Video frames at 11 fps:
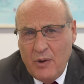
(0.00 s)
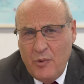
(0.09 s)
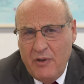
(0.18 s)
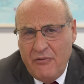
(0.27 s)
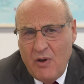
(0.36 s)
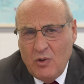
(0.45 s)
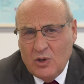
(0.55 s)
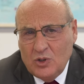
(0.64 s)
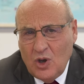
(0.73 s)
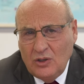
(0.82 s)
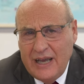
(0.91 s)
we focus
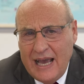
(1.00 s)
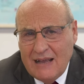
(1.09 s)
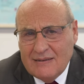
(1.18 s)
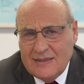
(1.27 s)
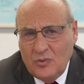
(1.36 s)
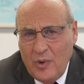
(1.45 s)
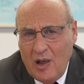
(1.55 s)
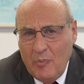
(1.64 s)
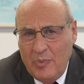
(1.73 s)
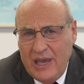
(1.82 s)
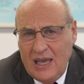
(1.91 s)
on the health and
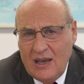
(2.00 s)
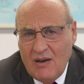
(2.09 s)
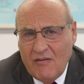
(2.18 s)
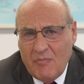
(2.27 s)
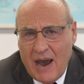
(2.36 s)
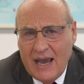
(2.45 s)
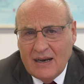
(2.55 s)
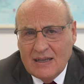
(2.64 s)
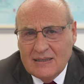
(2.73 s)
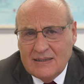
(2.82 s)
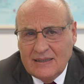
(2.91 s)
well-being of
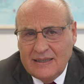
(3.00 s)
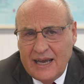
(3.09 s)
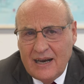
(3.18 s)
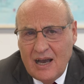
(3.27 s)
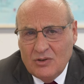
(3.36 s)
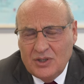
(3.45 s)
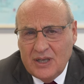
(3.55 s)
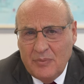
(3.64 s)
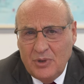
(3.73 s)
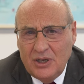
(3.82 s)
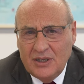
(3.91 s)
migrants and their host
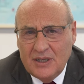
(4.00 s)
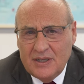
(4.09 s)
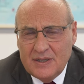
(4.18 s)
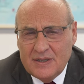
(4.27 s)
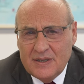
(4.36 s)
communities,